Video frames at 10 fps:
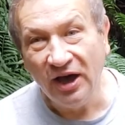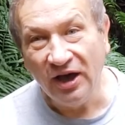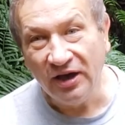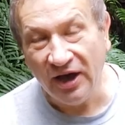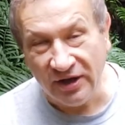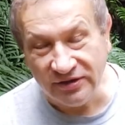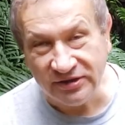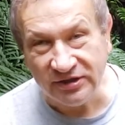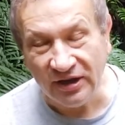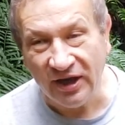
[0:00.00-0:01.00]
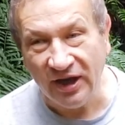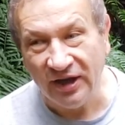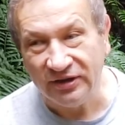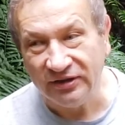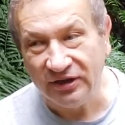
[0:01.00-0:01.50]
health and
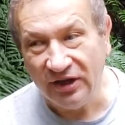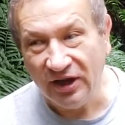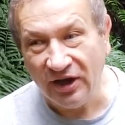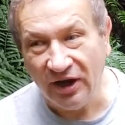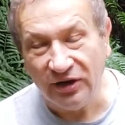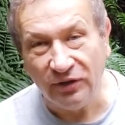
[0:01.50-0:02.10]
kind of